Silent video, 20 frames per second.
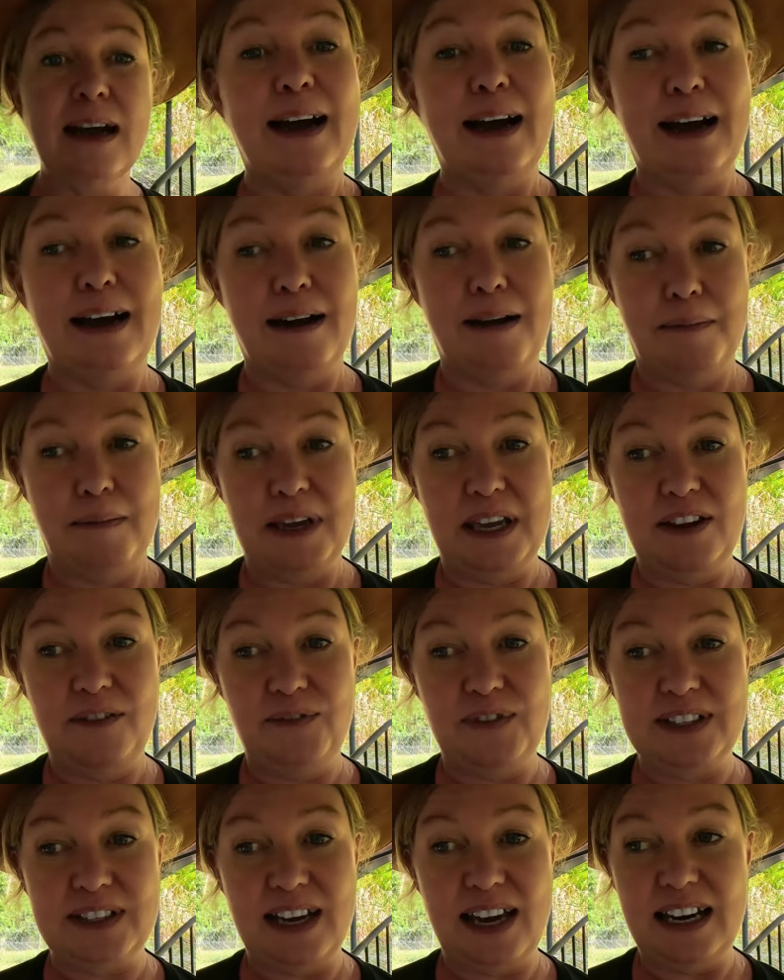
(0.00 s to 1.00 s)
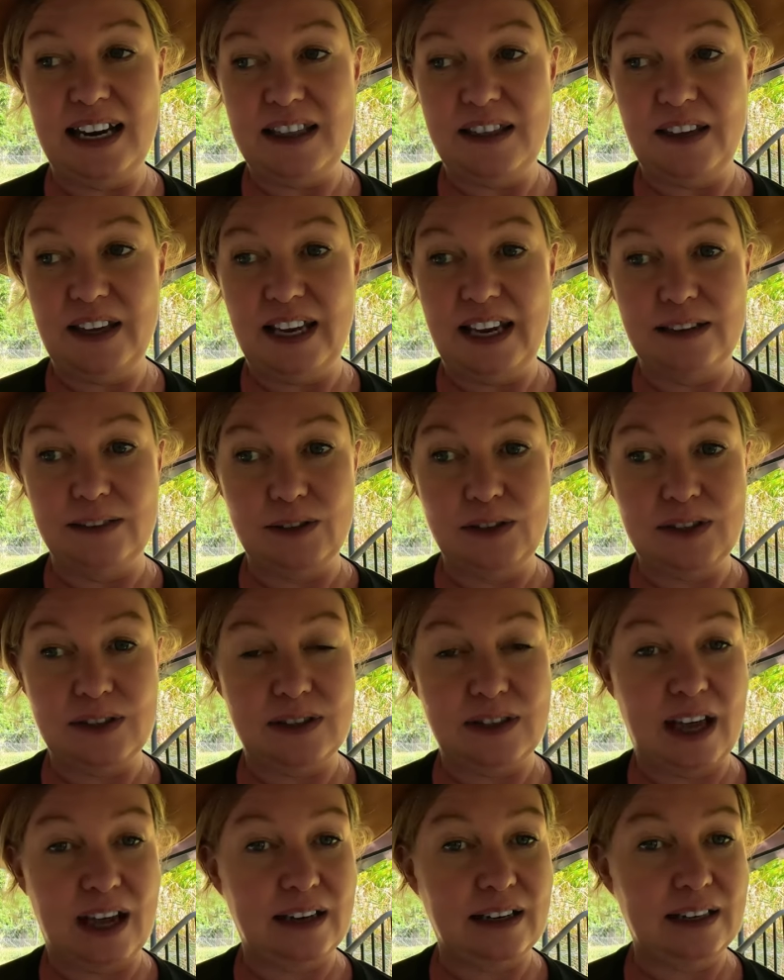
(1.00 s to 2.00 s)
Um, if there's anything else
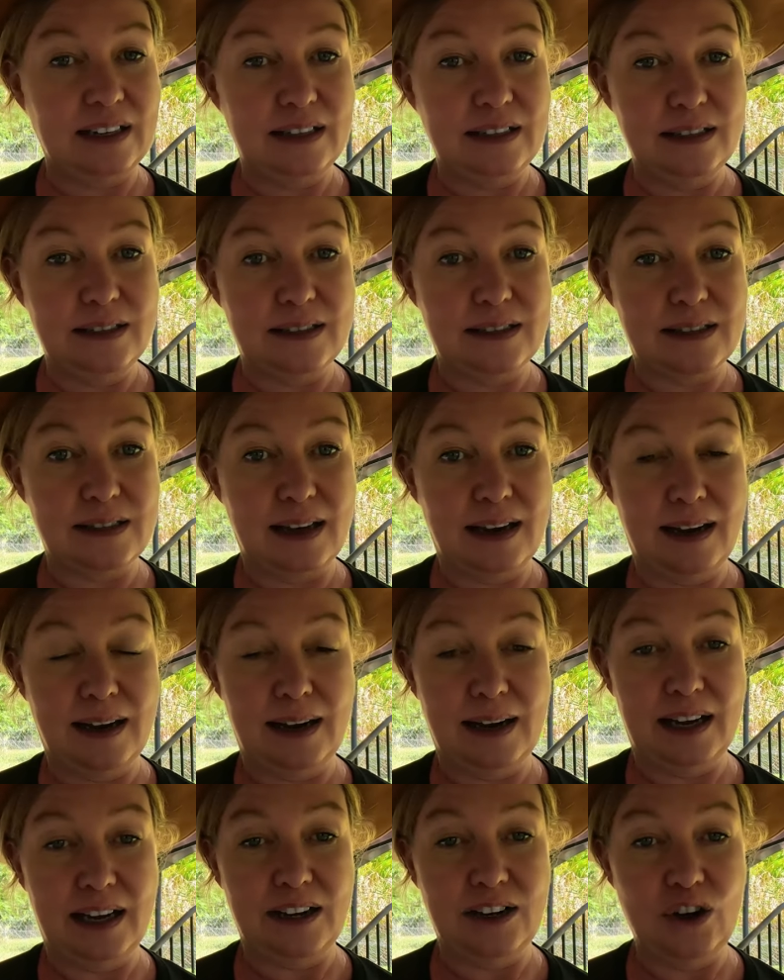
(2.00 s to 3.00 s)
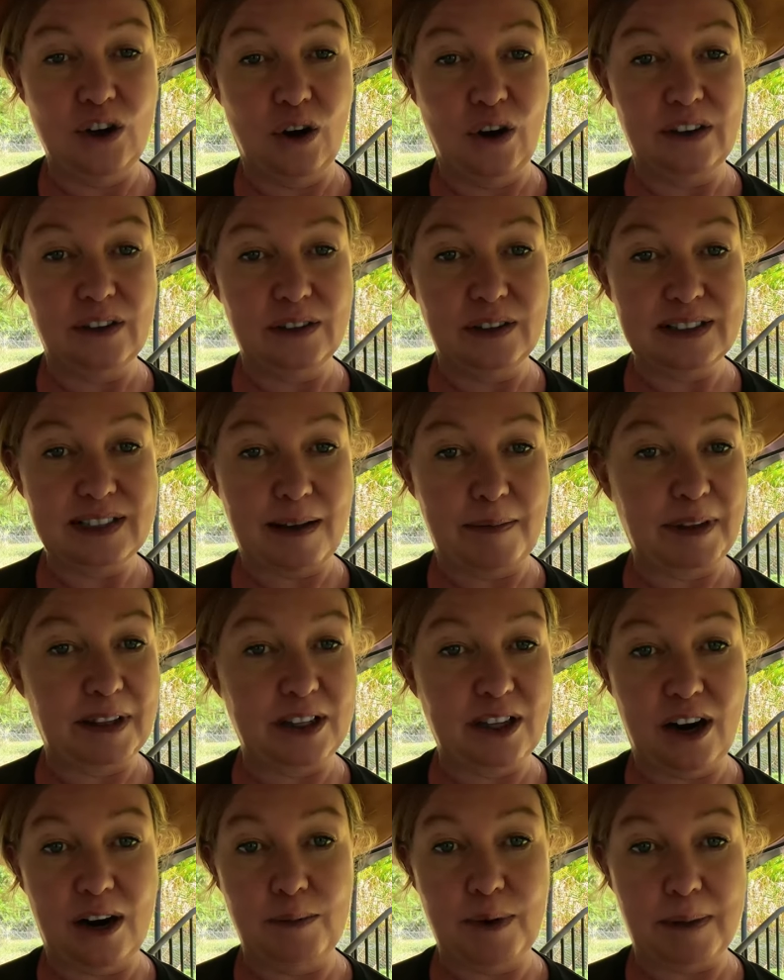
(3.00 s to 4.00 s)
that is uh, not something
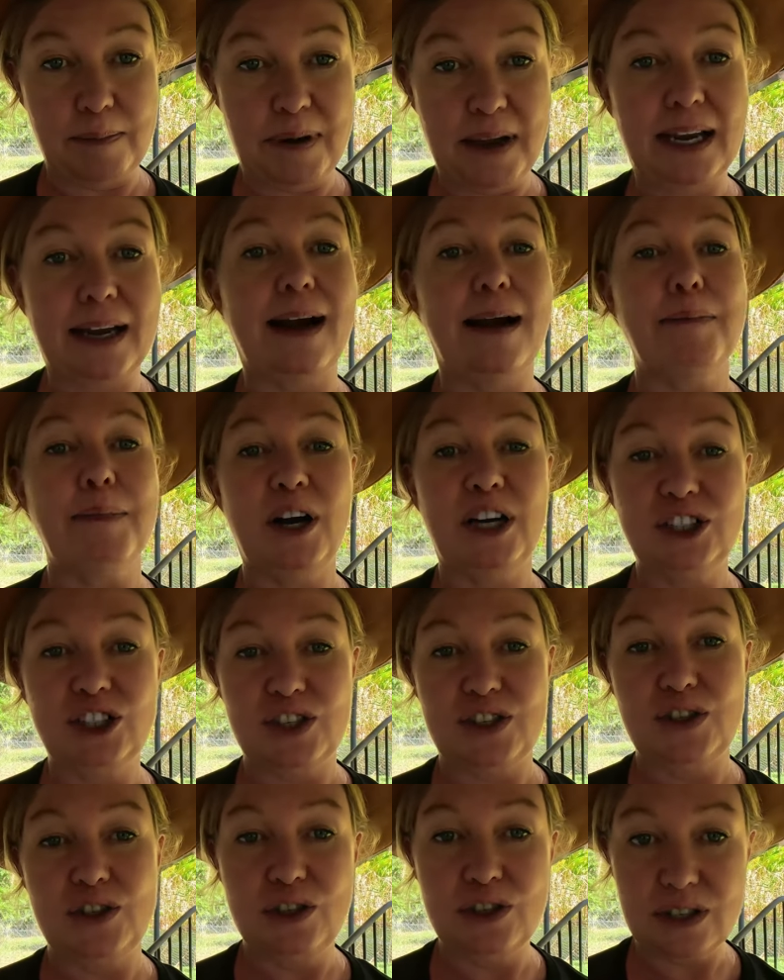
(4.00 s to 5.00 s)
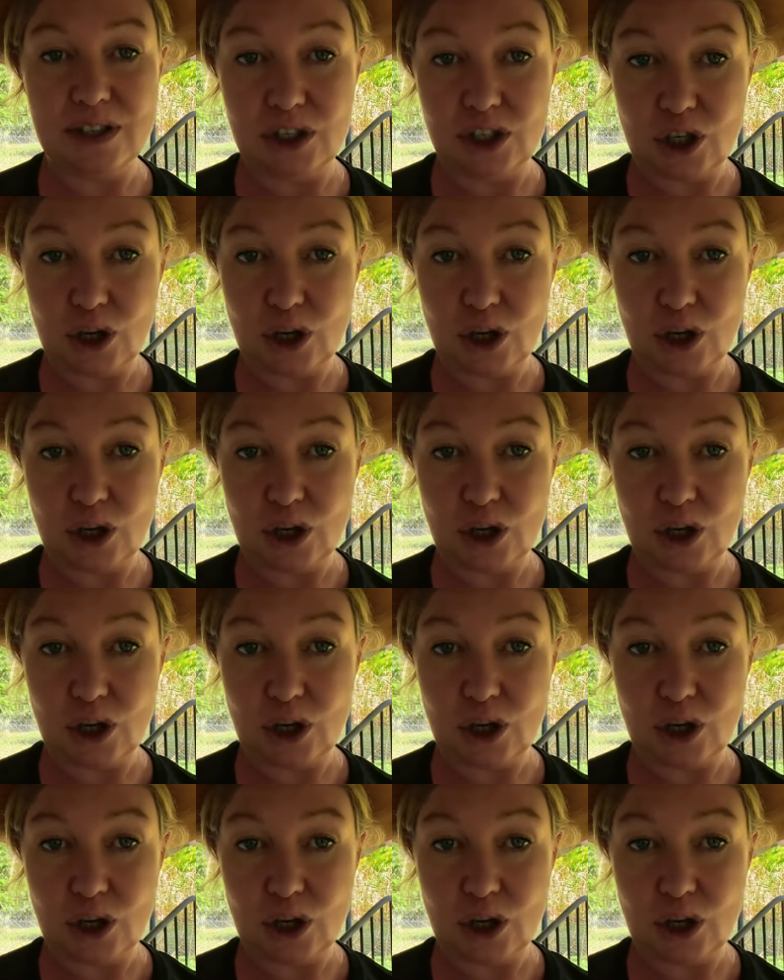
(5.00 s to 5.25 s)
that I want to pick up, I just use the